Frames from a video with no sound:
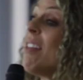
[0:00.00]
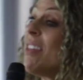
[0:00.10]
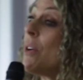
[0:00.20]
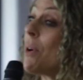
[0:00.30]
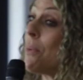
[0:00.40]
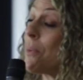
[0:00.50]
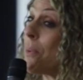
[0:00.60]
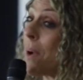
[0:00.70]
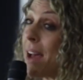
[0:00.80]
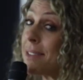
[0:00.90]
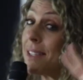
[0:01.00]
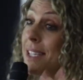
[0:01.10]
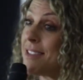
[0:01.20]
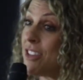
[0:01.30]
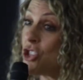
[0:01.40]
Their arousal
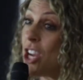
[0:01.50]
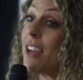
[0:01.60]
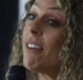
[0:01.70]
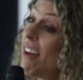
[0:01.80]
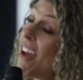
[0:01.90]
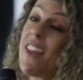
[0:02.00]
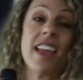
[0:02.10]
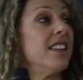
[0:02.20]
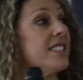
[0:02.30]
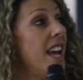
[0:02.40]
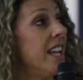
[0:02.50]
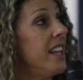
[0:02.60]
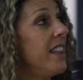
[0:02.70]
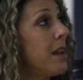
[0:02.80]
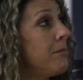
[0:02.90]
is in check and they can take
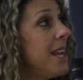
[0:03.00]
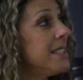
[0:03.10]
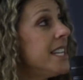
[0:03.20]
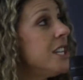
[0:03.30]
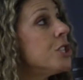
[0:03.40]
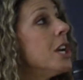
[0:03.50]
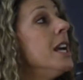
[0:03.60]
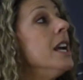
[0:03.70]
in that message.